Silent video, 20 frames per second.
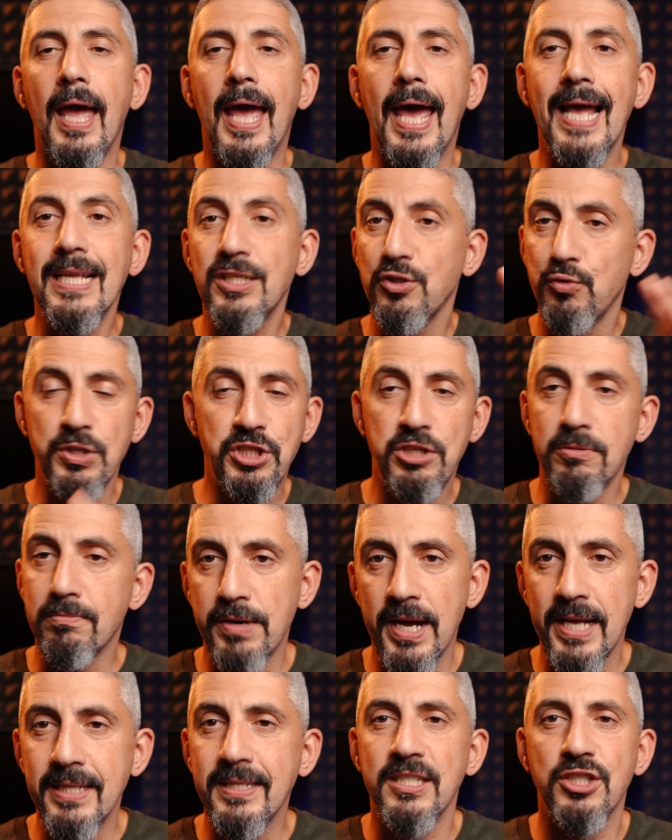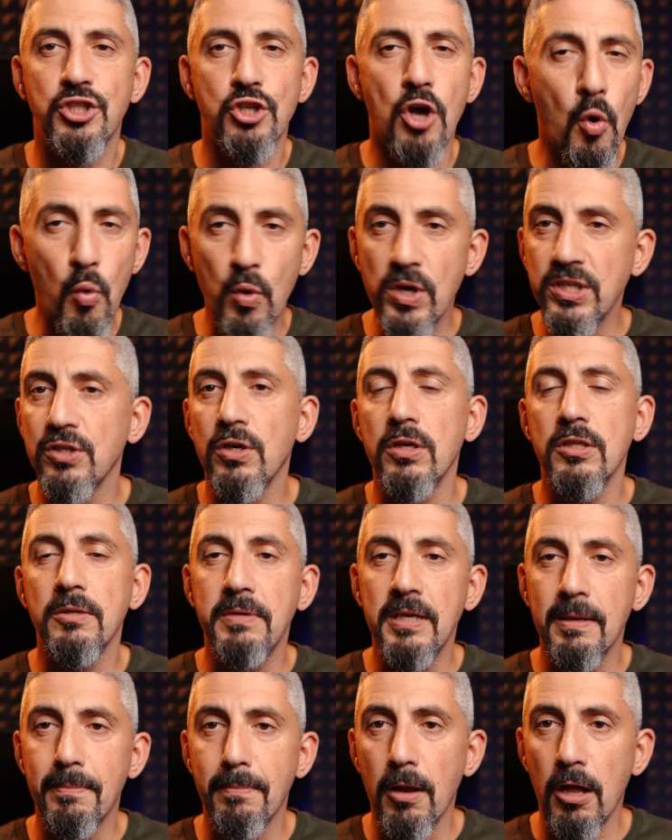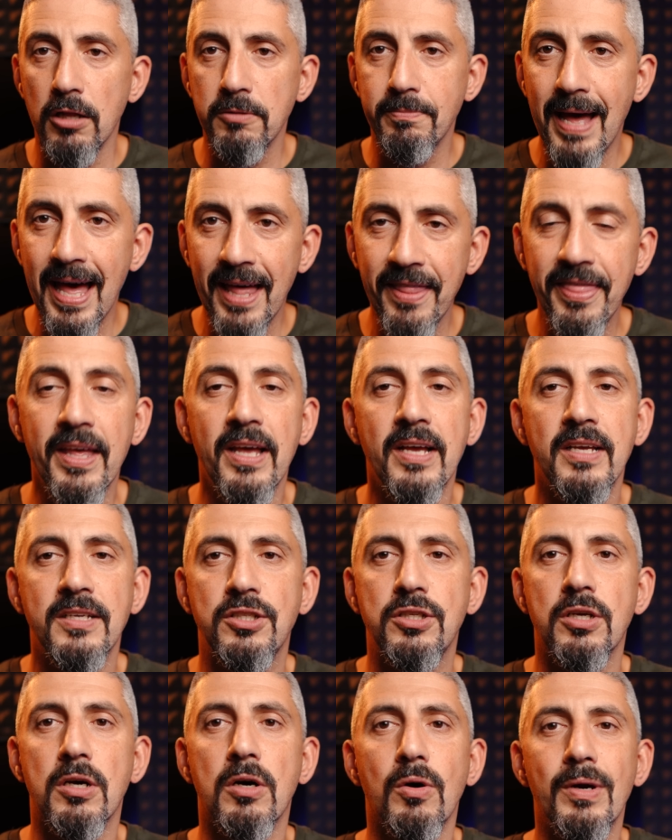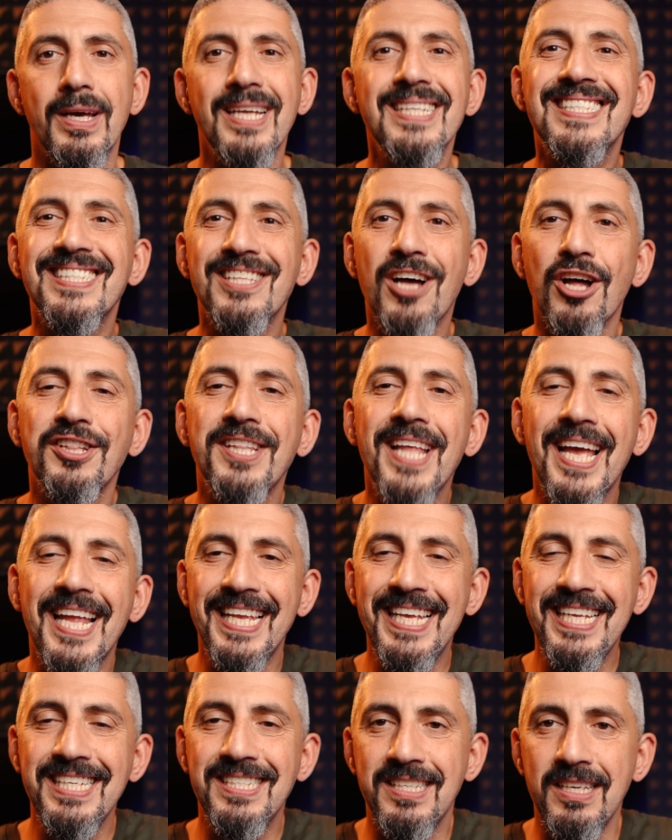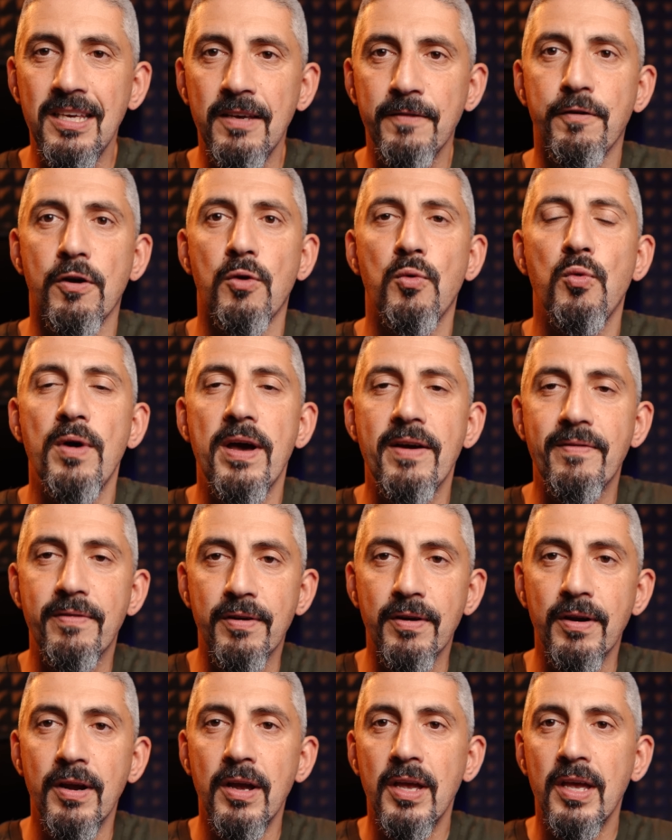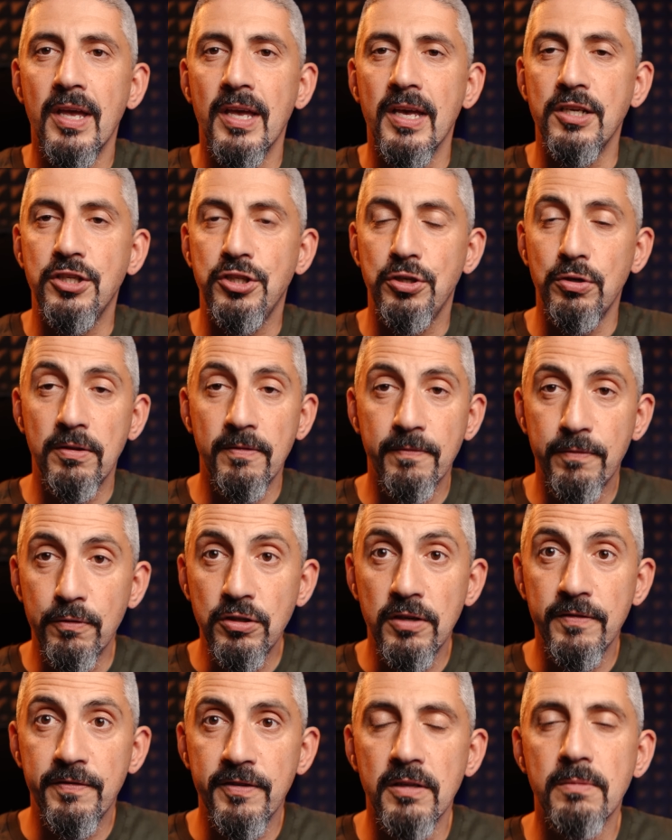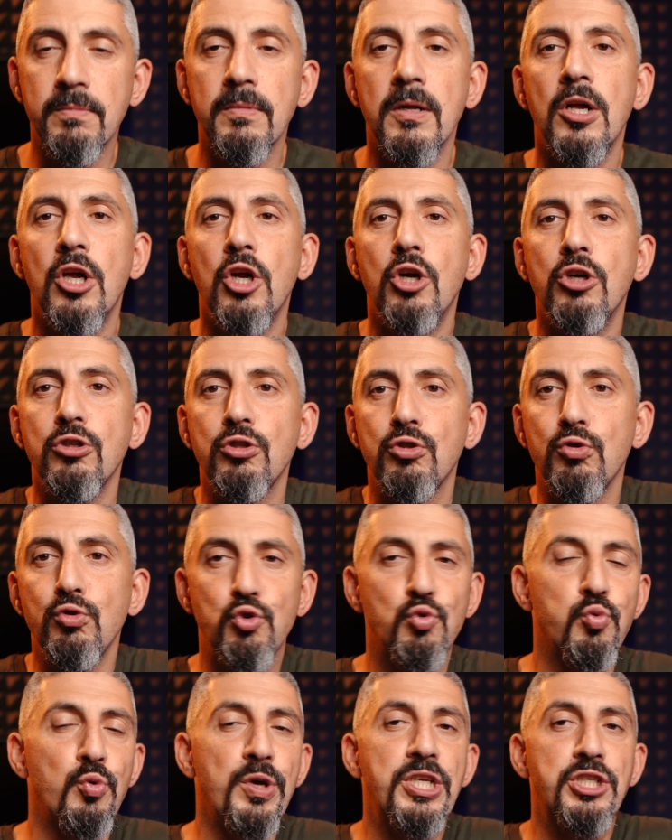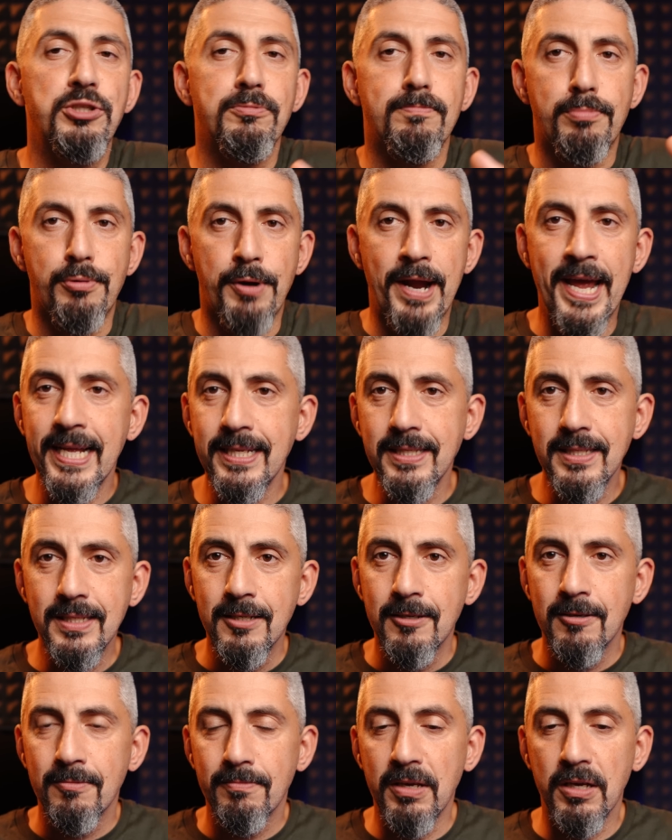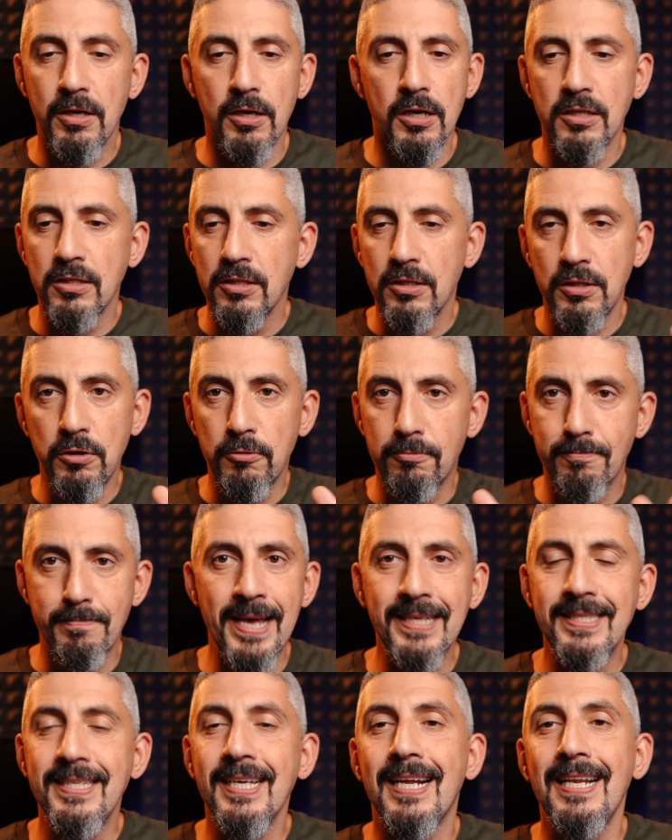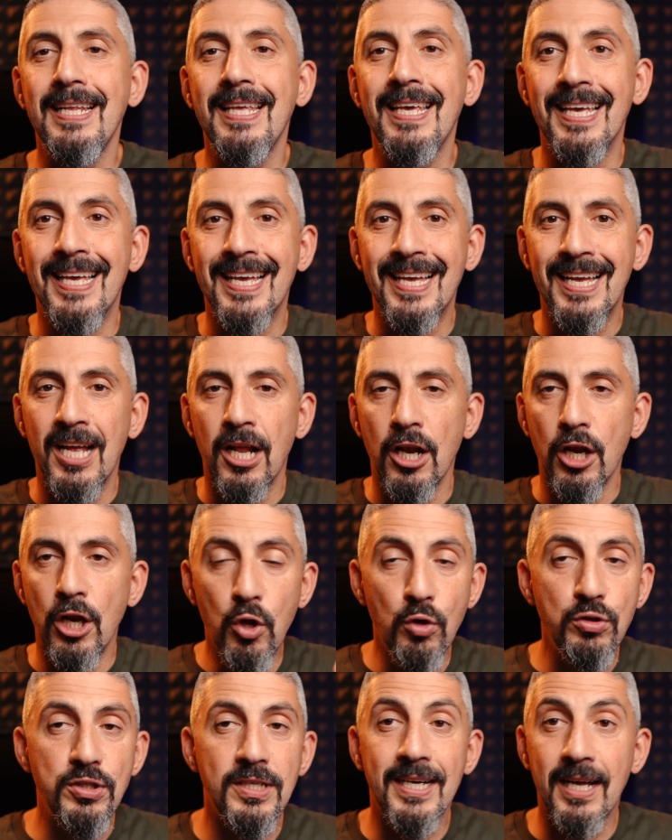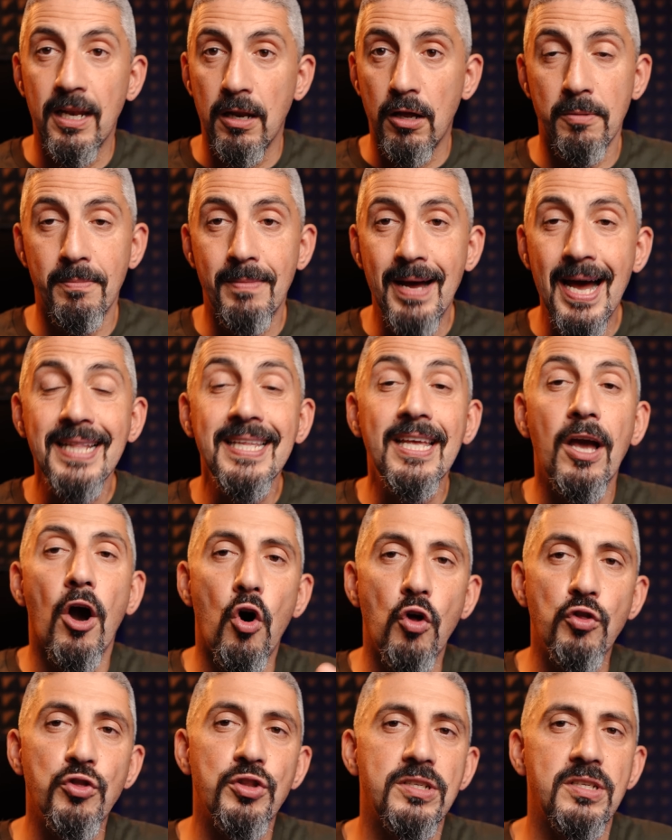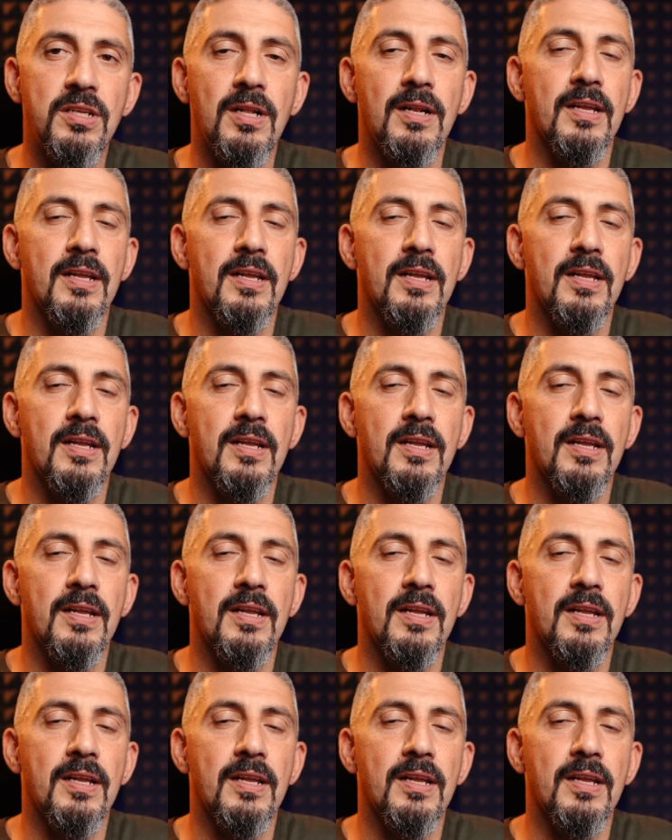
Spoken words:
And switching brand is always going to be a bloodbath. So it's not that easy for whoever is shooting Fujifilm to switch brands, because you're basically losing a lot of money on this